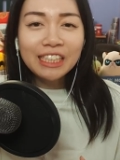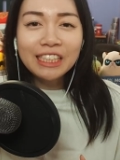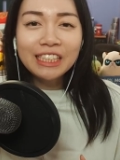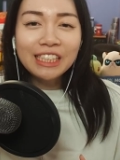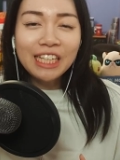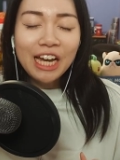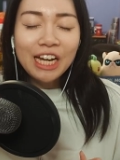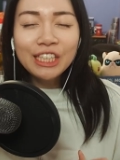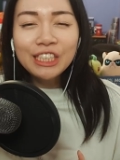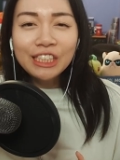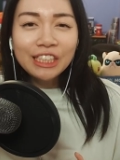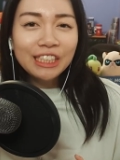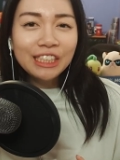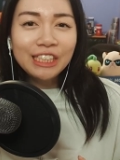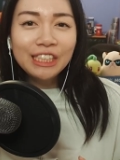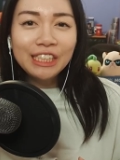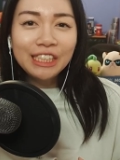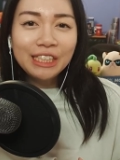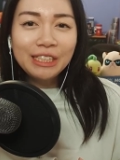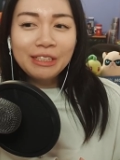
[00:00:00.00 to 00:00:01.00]
he's
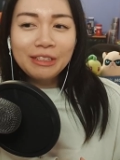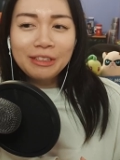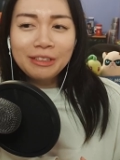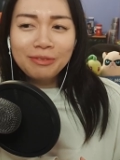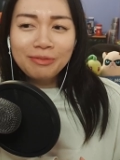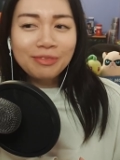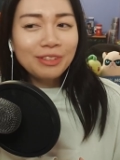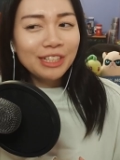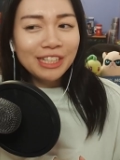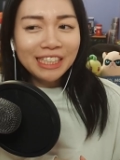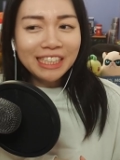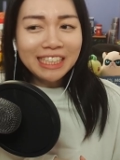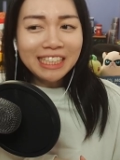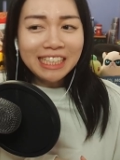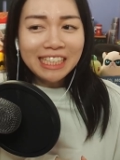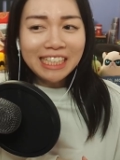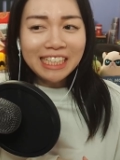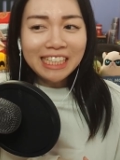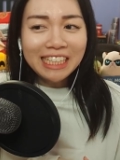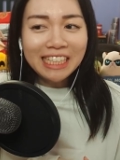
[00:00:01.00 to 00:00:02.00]
actually
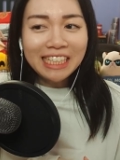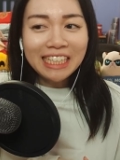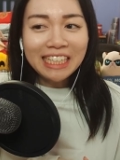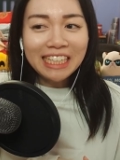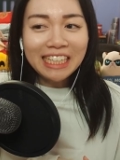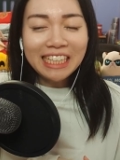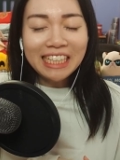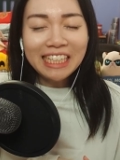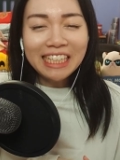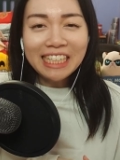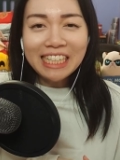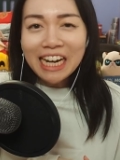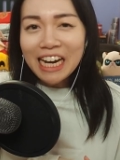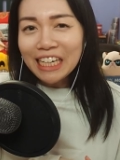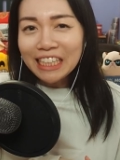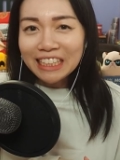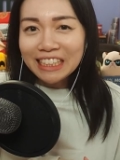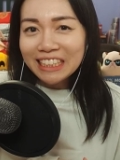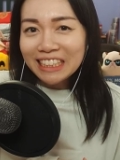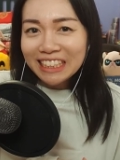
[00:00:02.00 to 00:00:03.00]
pretty
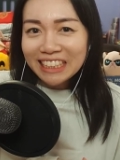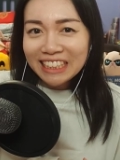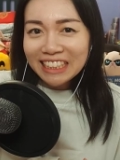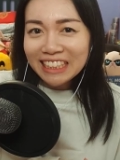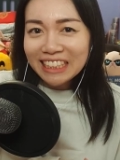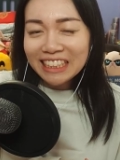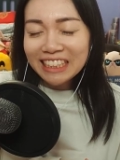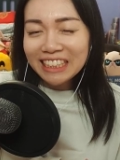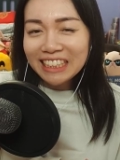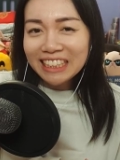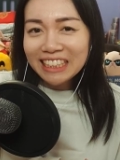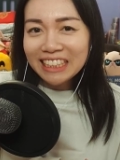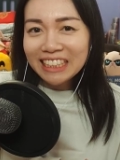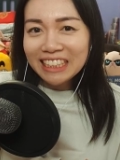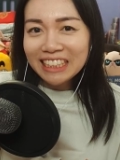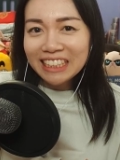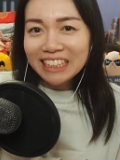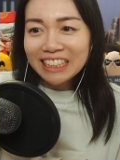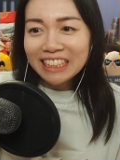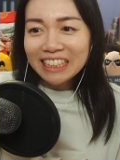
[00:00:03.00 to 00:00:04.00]

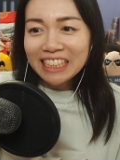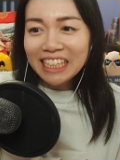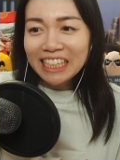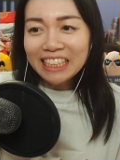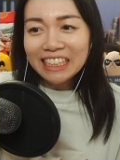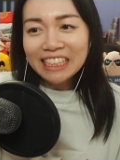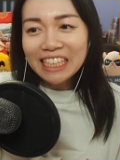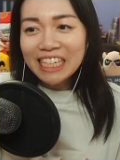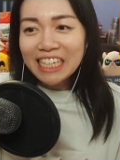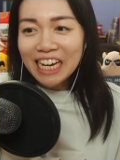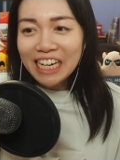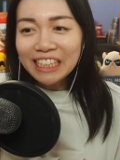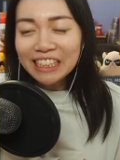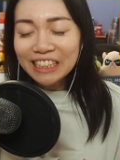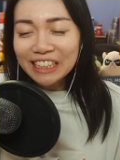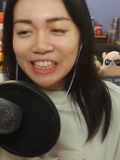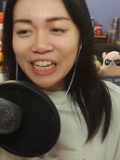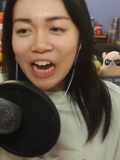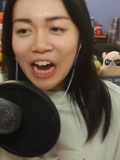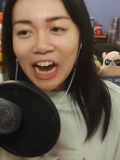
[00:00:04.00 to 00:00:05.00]
nice. He's a
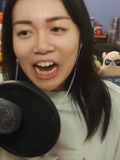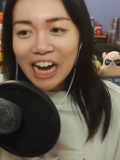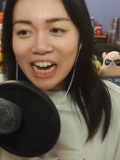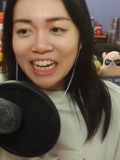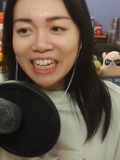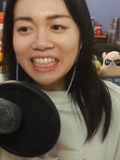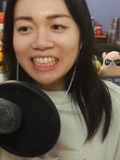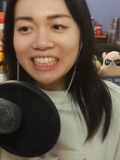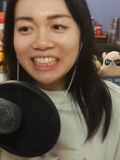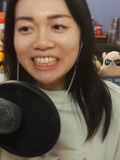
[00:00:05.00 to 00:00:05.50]
nice guy.